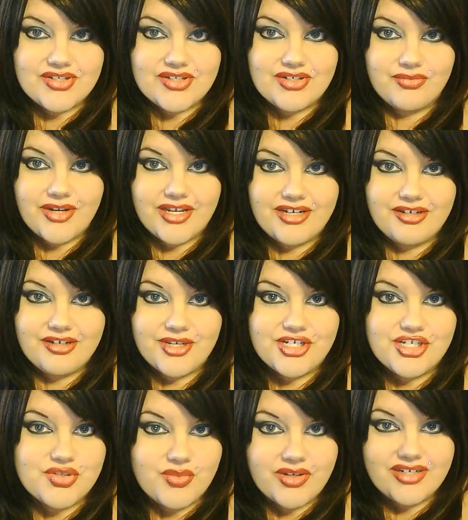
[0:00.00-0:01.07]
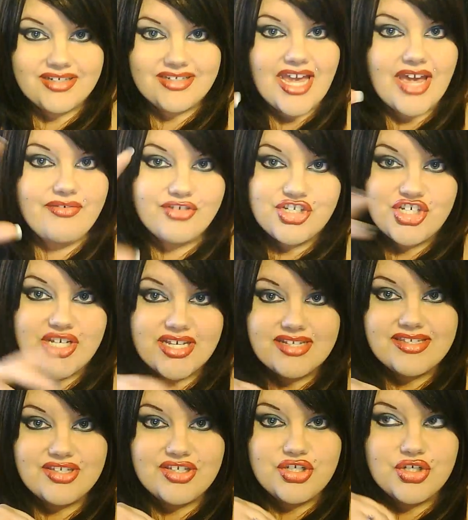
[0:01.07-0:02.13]
is a little random. I just wanted to have a
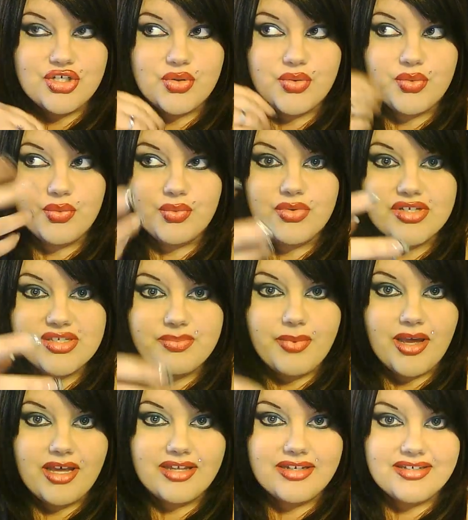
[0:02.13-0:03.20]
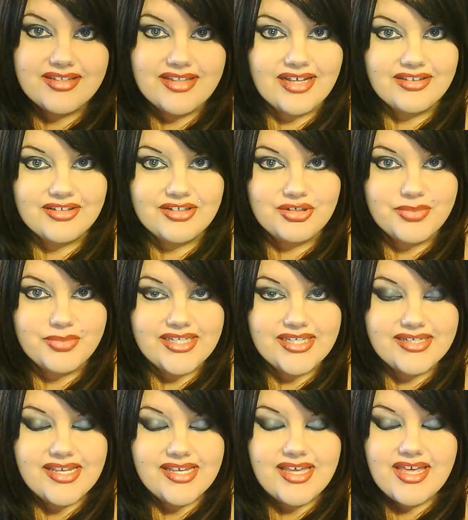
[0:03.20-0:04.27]
chance to respond to that a little bit.
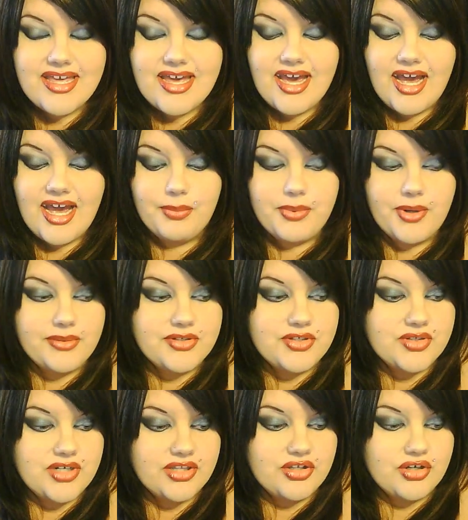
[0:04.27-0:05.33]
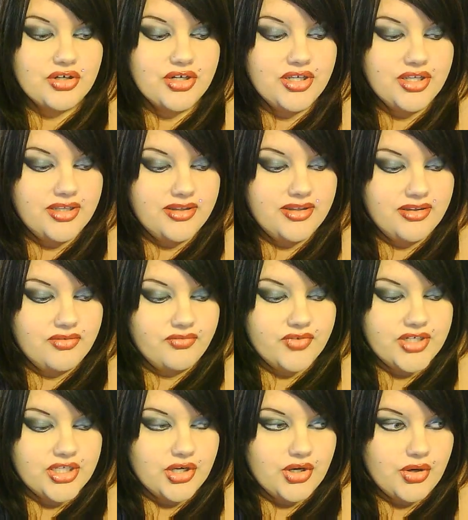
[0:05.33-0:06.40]
I'll probably do another
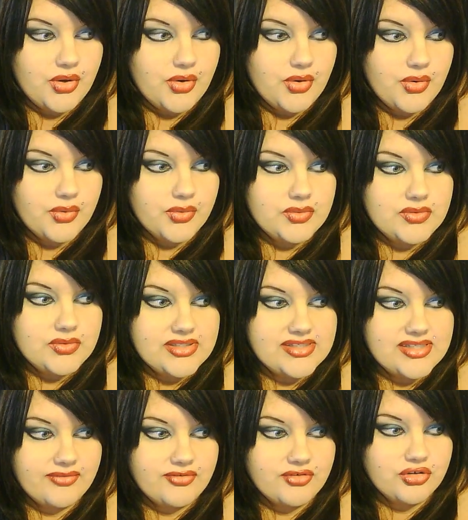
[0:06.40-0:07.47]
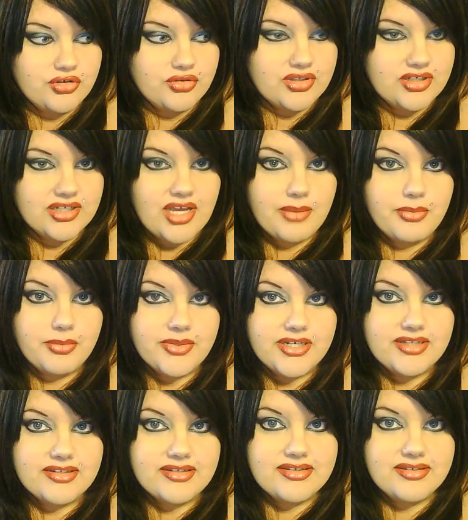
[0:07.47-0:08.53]
video this afternoon in a couple
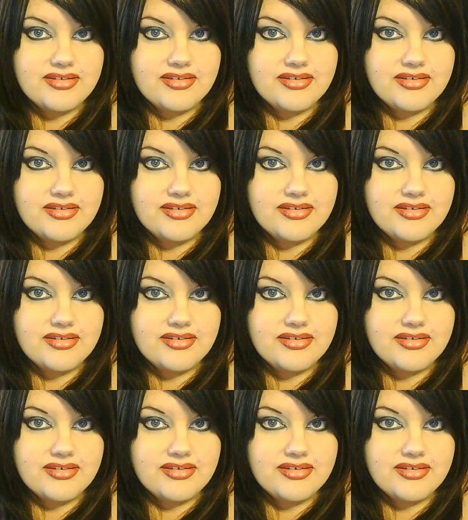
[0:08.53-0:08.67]
minutes